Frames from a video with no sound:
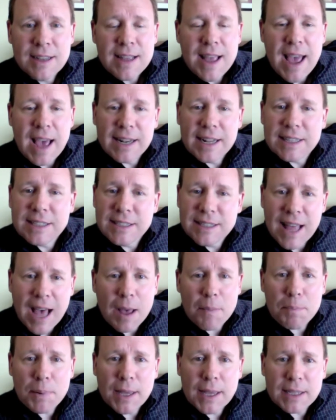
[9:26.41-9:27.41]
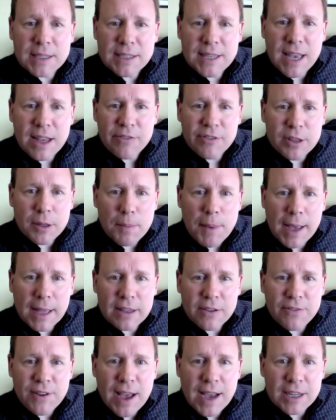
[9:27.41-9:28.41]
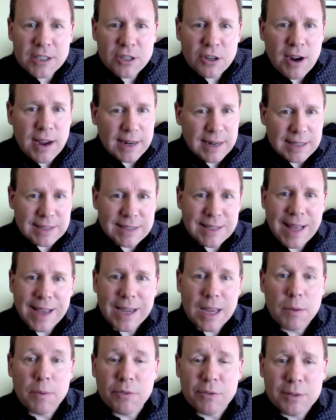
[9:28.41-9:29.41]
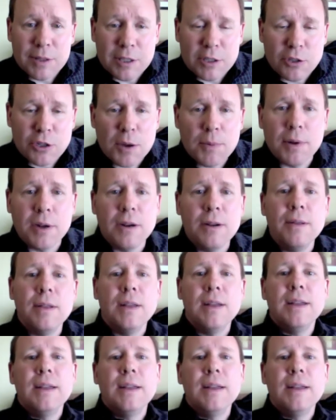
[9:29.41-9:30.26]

And it's not being said from the manufacturer, and it's not coming from the distributor.